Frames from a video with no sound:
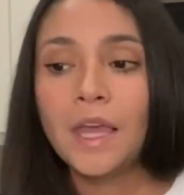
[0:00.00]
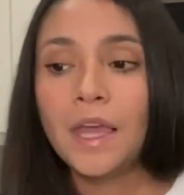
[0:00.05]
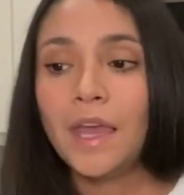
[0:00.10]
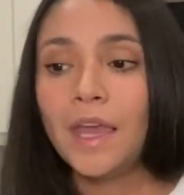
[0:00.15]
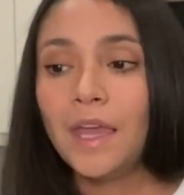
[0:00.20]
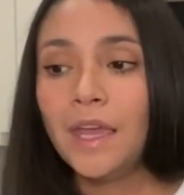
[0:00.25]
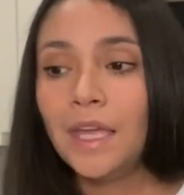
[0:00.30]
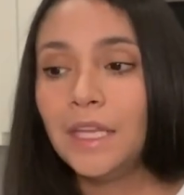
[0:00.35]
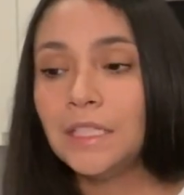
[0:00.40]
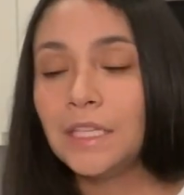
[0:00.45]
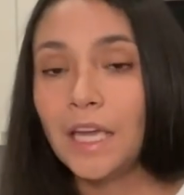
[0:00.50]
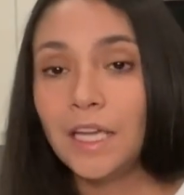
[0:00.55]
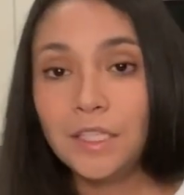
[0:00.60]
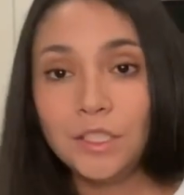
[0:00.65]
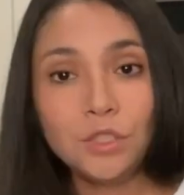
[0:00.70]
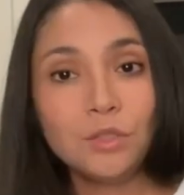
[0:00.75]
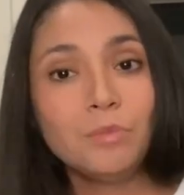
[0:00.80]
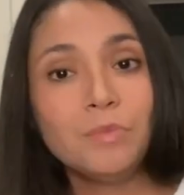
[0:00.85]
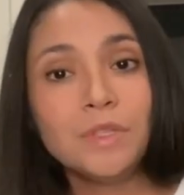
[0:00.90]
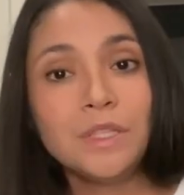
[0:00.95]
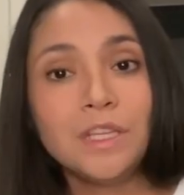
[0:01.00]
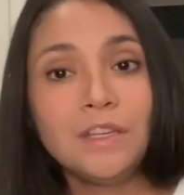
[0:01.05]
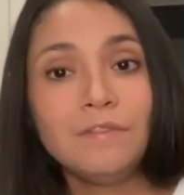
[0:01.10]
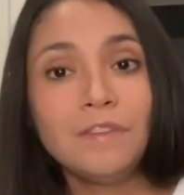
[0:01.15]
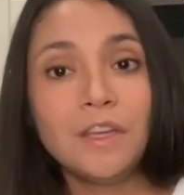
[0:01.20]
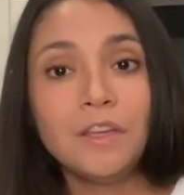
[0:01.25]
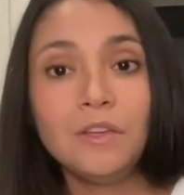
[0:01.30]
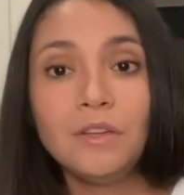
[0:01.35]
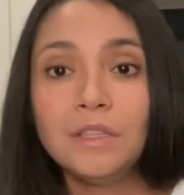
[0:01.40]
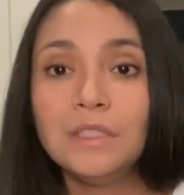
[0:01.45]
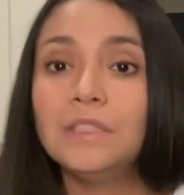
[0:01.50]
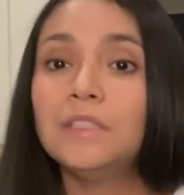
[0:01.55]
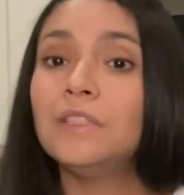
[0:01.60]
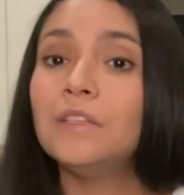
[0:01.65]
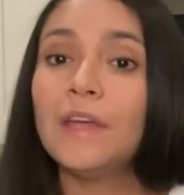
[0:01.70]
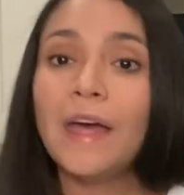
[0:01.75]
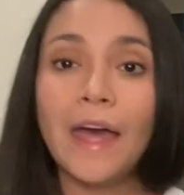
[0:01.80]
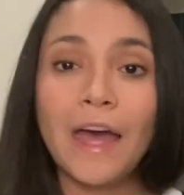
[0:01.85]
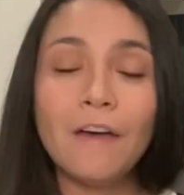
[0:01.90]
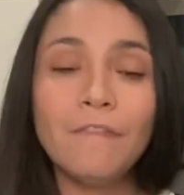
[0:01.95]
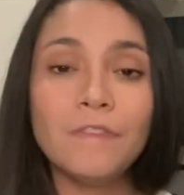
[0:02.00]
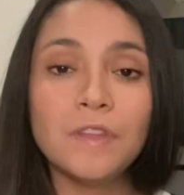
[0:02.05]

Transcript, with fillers: And I do believe that you can still have